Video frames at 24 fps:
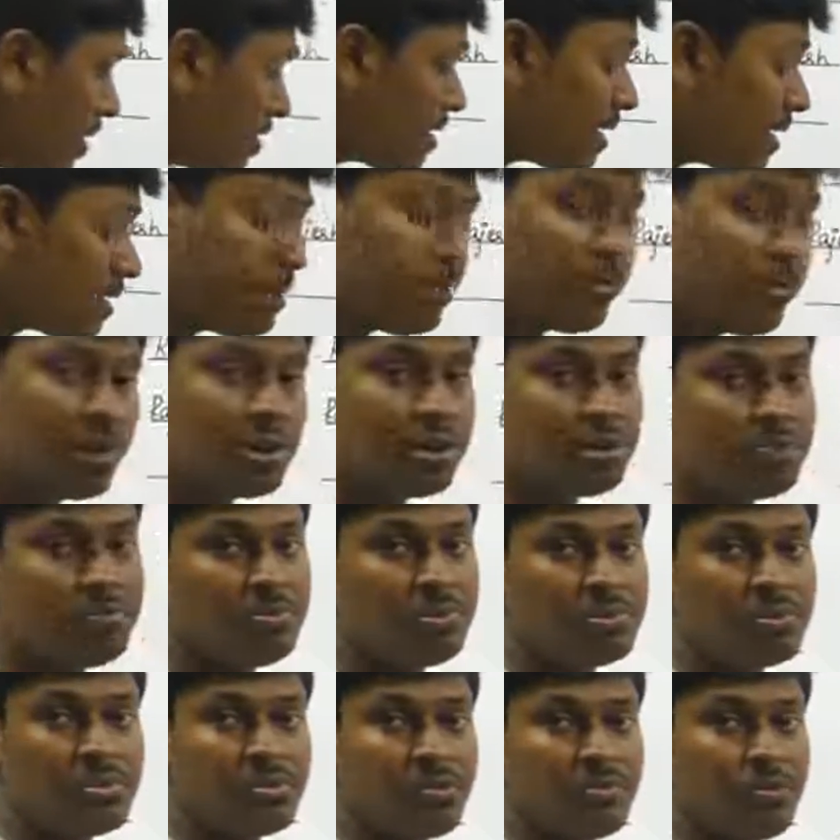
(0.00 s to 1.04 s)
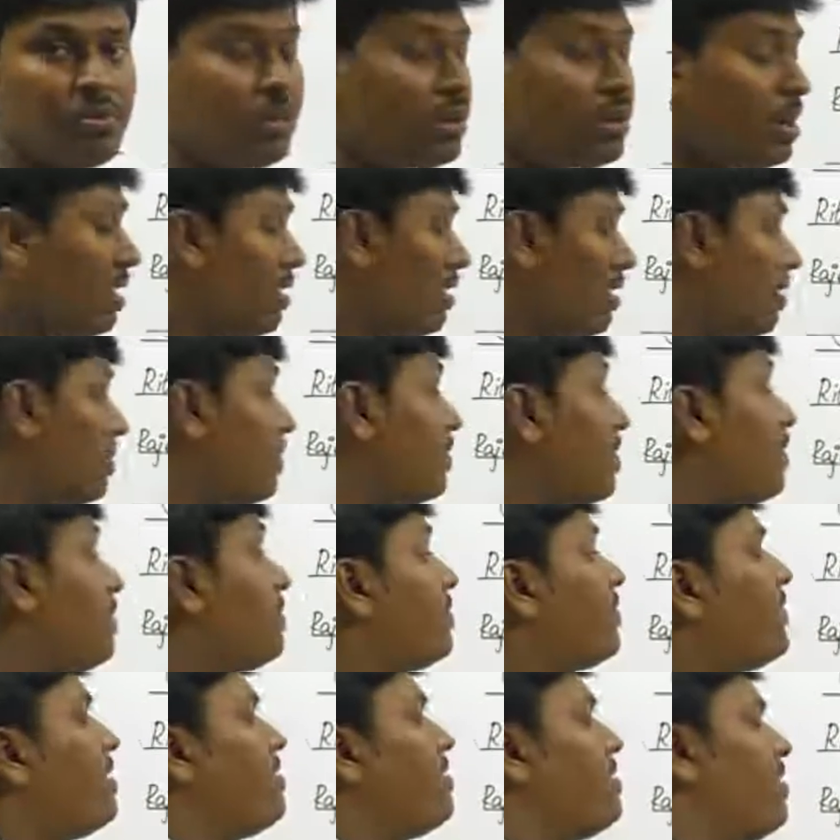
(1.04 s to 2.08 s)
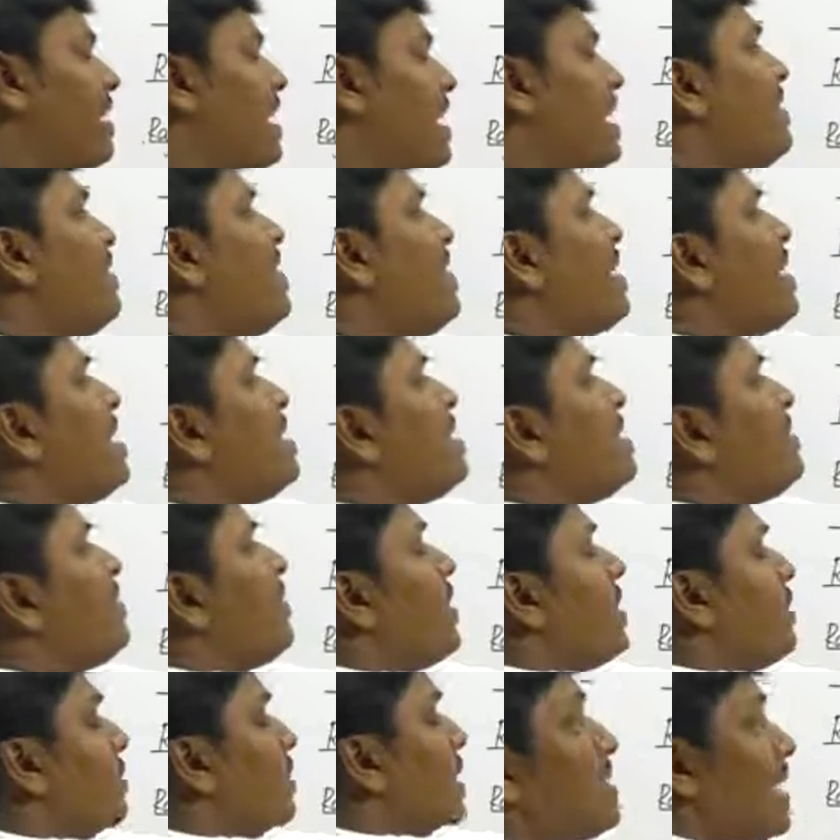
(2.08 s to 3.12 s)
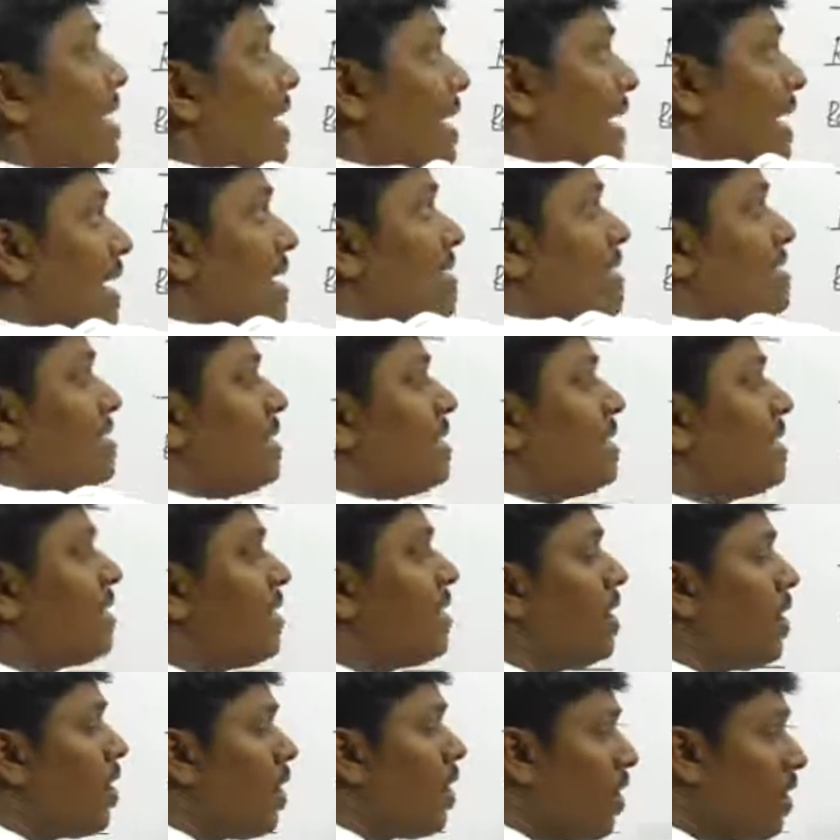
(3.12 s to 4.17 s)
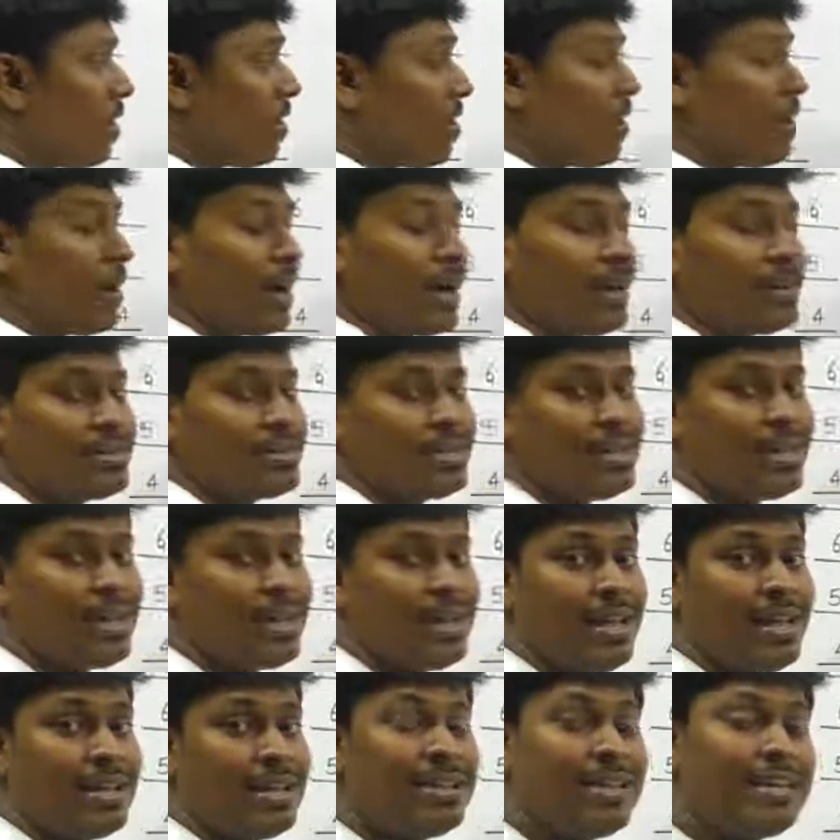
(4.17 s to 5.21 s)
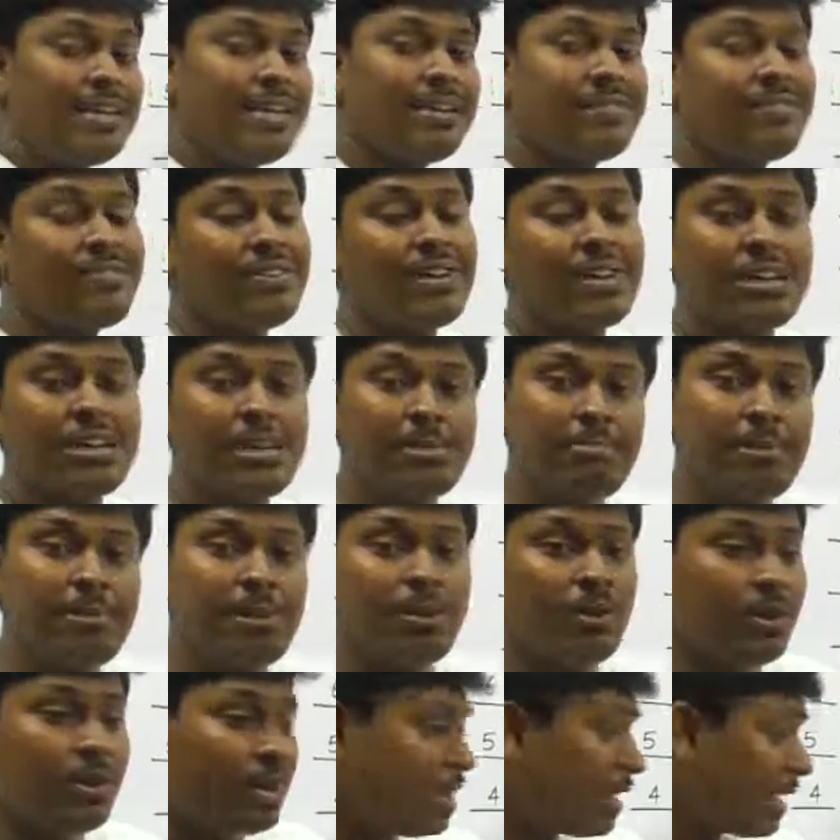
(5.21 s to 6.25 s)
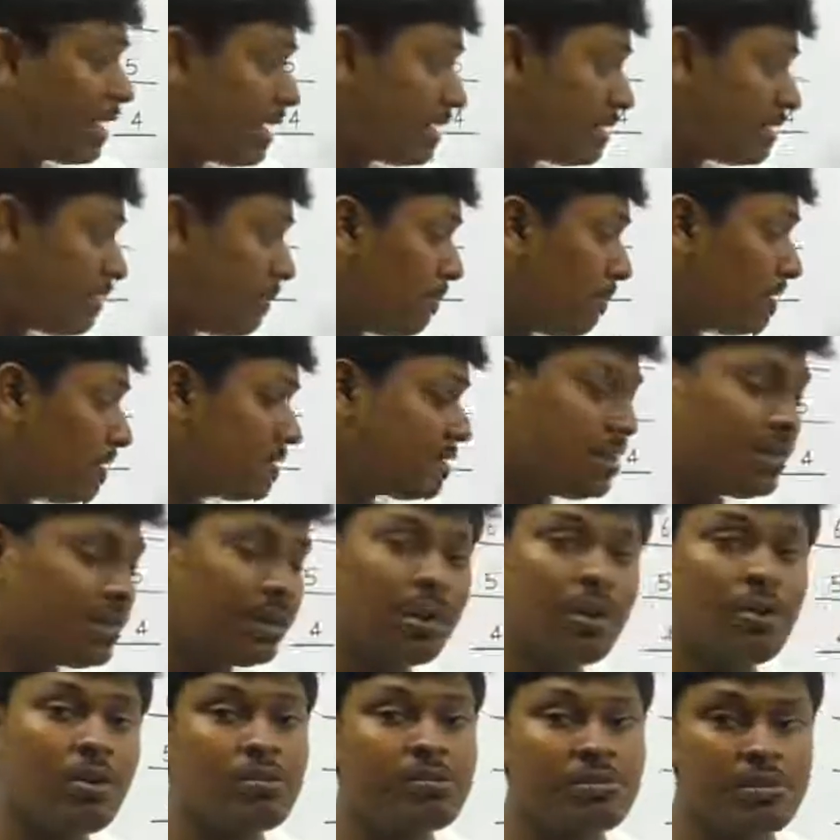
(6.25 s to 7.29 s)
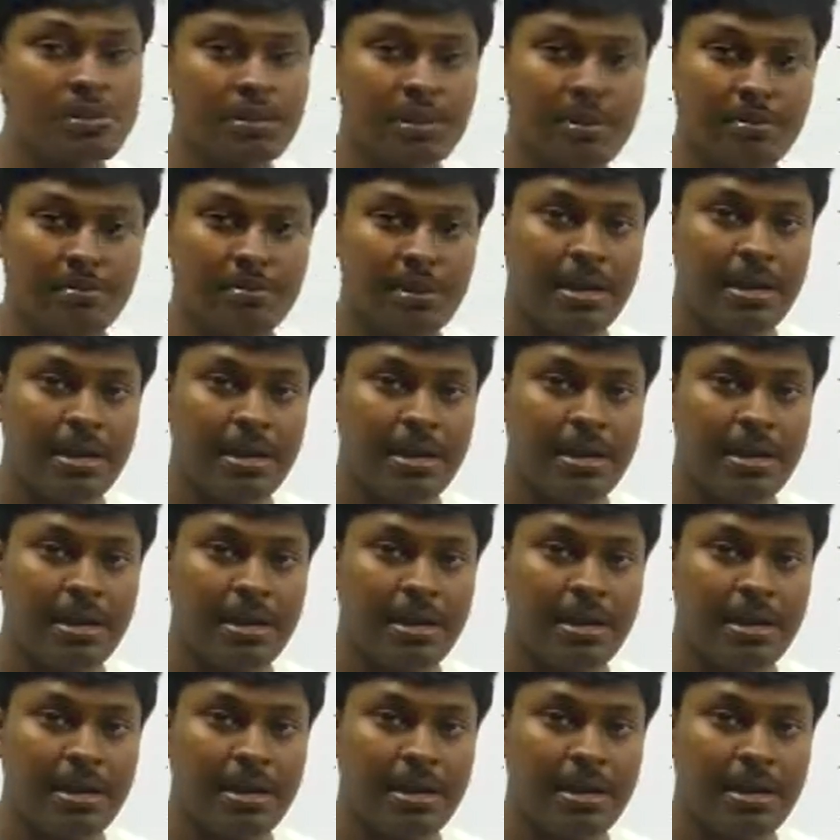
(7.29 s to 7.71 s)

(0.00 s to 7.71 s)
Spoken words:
is at the bottommost floor, if anywhere else, if I place Rakesh here or Rakesh here, then definitely below Rakesh, the person Rahul should come.